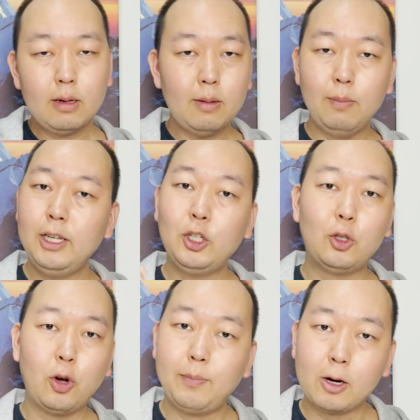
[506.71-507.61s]
please
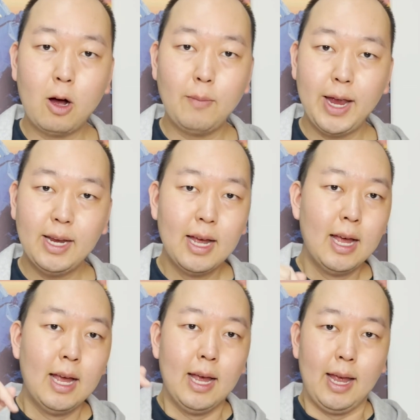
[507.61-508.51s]
drop a comment,
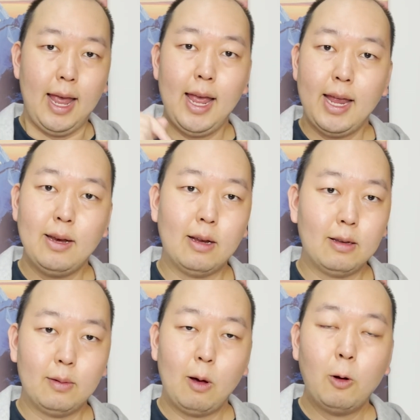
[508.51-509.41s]
and
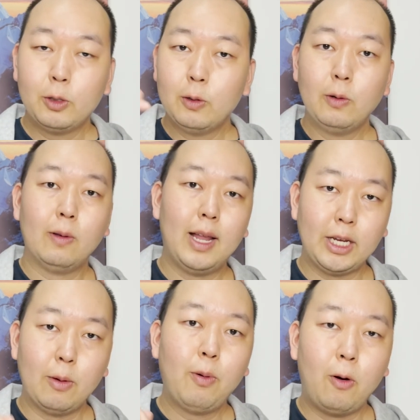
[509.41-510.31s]
also like
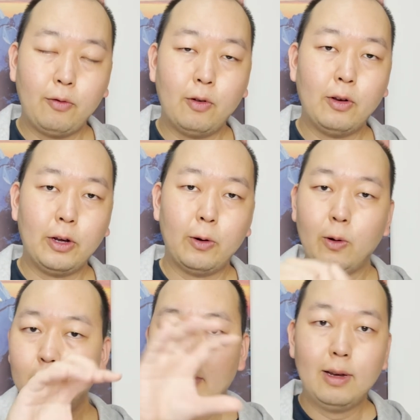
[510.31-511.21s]
your
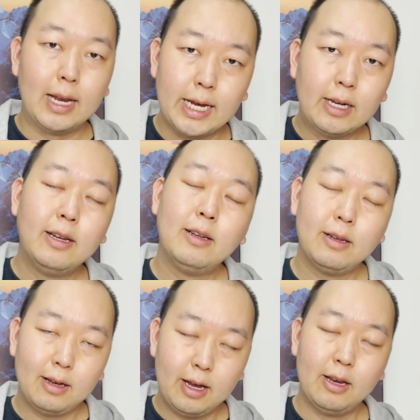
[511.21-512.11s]
portfolio link
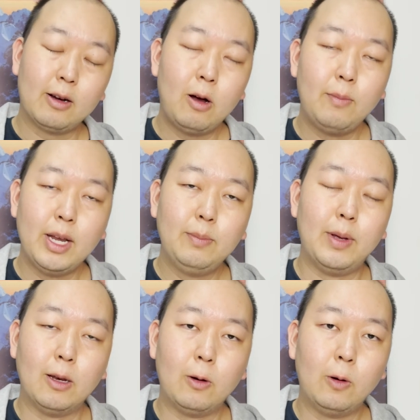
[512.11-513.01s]
in the comment
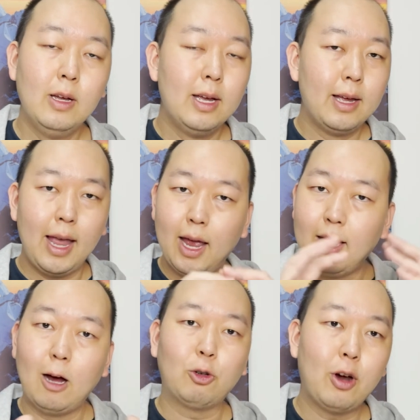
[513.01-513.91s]
below, and
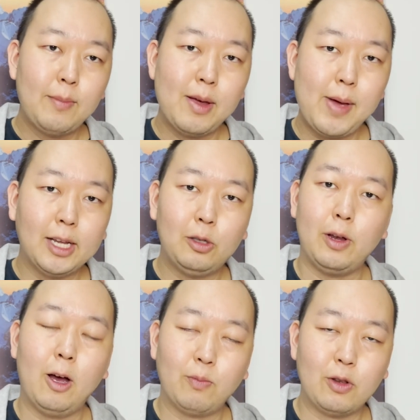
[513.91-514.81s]
I'll try my best to
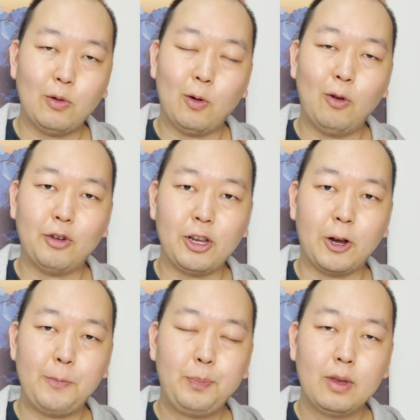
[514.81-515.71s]
help you over here.
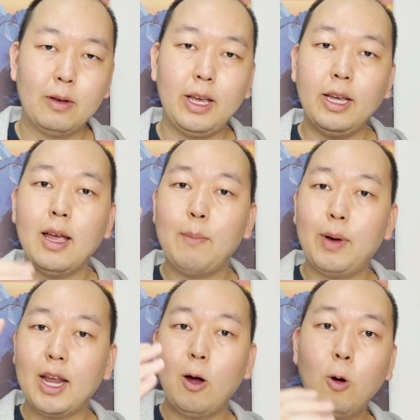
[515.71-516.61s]
Okay,
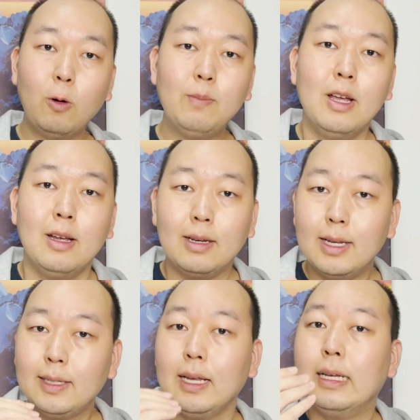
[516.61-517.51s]
but I hope
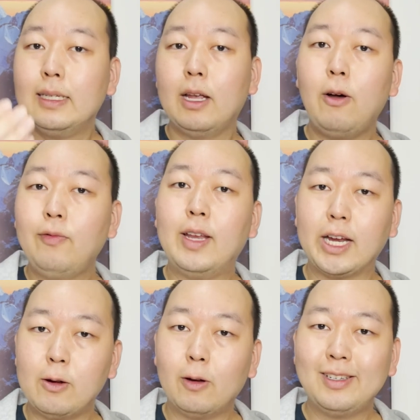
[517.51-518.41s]
this
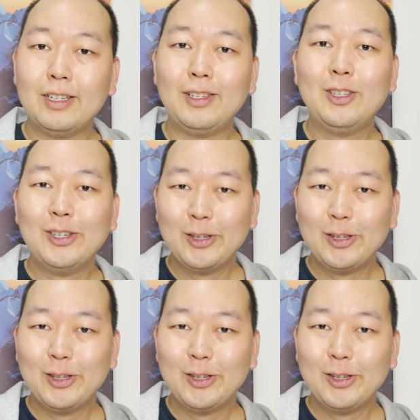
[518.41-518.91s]
self-diagnosis